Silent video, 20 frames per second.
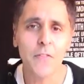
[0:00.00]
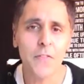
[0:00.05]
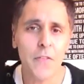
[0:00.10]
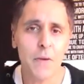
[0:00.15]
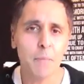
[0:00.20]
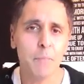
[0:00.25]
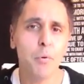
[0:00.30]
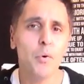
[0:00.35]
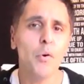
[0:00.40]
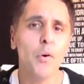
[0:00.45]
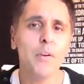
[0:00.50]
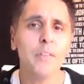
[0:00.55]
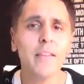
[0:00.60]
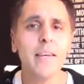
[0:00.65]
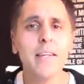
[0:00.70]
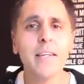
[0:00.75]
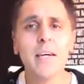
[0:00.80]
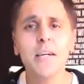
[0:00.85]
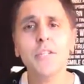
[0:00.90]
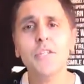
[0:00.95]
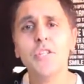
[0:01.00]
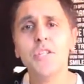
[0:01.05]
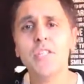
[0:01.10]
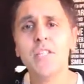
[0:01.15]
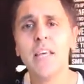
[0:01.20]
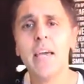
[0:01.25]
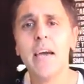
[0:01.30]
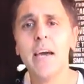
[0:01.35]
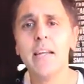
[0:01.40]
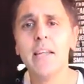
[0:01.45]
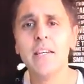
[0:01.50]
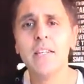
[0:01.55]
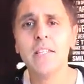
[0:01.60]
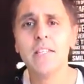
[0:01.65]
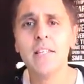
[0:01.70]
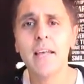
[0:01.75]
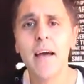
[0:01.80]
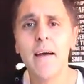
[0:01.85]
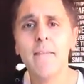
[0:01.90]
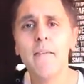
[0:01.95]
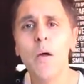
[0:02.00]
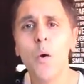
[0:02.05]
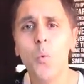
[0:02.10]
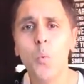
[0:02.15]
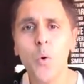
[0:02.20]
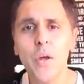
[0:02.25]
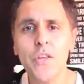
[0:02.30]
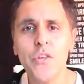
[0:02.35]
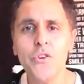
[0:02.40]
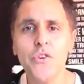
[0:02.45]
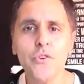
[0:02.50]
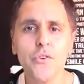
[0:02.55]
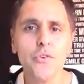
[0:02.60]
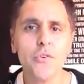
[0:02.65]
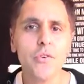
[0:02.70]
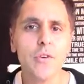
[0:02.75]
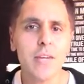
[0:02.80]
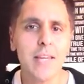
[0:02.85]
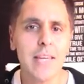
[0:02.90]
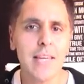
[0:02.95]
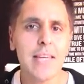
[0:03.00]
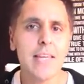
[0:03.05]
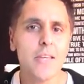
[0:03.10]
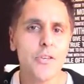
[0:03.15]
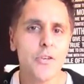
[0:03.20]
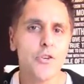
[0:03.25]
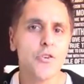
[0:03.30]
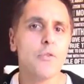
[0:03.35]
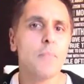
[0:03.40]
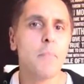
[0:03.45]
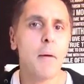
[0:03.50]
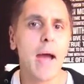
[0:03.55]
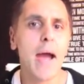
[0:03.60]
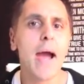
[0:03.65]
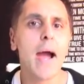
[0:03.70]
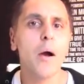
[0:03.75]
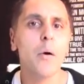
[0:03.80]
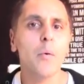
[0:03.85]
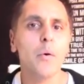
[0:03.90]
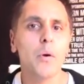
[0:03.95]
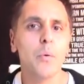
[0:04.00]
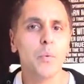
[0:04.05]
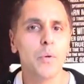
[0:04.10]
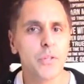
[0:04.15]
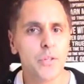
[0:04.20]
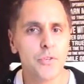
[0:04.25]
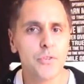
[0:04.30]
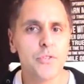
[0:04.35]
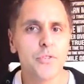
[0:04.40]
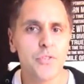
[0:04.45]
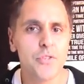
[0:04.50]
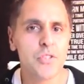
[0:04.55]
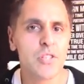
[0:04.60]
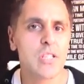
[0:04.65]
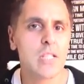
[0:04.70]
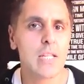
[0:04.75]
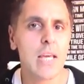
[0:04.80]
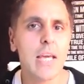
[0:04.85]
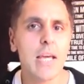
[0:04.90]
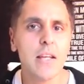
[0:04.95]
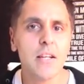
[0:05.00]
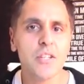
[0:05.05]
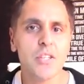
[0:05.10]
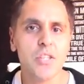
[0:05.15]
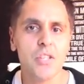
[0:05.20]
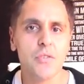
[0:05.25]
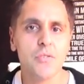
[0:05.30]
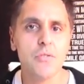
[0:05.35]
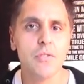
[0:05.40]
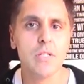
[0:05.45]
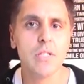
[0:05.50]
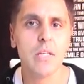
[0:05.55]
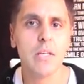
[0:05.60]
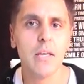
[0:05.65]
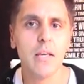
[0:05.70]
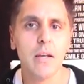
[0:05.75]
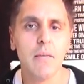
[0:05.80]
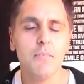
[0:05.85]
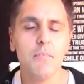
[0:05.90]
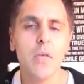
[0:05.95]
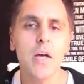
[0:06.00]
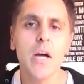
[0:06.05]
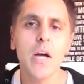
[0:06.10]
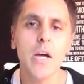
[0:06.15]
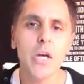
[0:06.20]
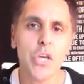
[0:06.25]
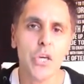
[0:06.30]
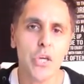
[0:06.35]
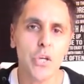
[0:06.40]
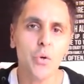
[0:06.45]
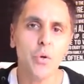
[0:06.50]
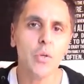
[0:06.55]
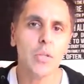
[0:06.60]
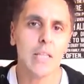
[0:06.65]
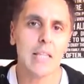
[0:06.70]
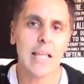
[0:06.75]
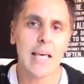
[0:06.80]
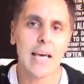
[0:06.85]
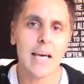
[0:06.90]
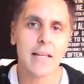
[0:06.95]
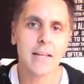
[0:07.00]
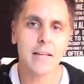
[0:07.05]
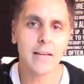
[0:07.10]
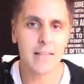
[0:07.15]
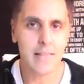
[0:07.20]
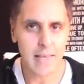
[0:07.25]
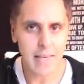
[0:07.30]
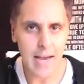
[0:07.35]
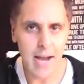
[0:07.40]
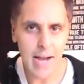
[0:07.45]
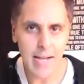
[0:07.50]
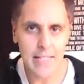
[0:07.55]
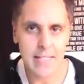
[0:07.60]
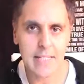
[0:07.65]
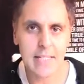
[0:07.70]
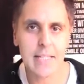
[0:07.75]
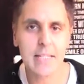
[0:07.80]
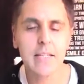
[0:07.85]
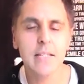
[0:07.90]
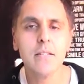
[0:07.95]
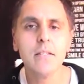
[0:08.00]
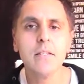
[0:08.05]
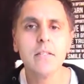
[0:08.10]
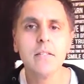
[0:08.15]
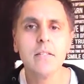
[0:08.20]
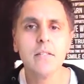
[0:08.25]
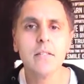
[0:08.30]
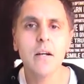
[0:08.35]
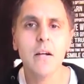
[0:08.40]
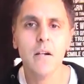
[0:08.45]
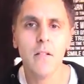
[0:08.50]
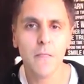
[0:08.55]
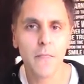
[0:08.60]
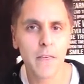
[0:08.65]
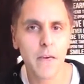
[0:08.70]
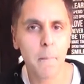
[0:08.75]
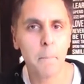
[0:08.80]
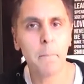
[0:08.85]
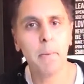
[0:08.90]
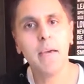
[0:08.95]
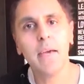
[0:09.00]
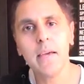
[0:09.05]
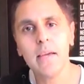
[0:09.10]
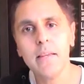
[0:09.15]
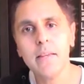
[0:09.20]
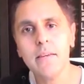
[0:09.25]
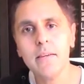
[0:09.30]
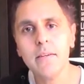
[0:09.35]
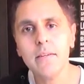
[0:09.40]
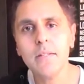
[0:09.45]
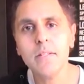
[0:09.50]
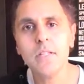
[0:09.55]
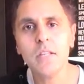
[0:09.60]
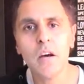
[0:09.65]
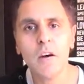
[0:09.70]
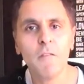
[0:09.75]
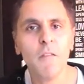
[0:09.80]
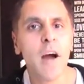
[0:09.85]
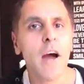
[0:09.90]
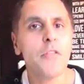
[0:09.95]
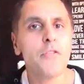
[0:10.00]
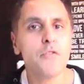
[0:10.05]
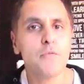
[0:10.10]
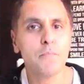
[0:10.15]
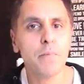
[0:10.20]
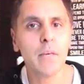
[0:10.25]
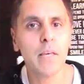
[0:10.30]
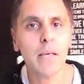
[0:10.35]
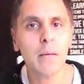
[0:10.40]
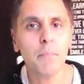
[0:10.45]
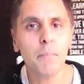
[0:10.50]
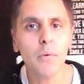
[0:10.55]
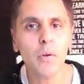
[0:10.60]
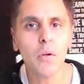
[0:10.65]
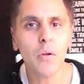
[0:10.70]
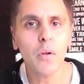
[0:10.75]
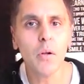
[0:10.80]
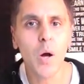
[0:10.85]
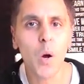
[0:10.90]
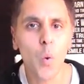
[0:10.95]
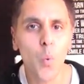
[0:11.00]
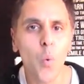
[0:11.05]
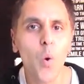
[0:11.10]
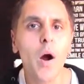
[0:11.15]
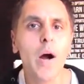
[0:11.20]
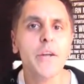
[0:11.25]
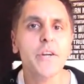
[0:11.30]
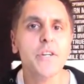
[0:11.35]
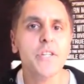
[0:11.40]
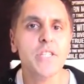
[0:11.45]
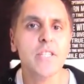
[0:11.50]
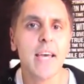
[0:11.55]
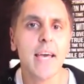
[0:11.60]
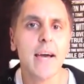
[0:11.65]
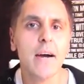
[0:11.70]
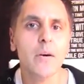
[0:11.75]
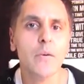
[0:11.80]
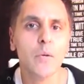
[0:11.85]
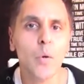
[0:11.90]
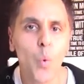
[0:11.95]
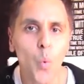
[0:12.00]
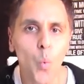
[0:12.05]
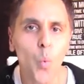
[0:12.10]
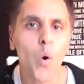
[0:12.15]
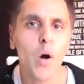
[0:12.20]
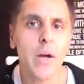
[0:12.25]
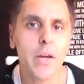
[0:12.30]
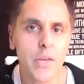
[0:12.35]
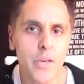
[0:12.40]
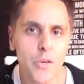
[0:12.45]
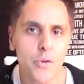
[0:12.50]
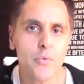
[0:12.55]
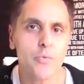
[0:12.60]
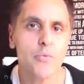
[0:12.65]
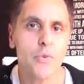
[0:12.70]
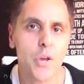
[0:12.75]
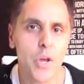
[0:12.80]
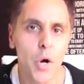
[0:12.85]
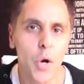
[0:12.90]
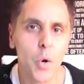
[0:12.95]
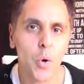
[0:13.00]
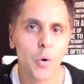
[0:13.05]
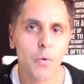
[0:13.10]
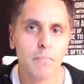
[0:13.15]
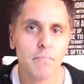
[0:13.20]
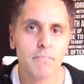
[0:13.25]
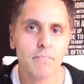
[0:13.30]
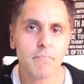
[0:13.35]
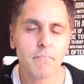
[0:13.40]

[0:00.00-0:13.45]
The important thing to understand is that when you're in your power, when you're in your state of certainty, you don't let the ideas, the opinions of other people water down what you know.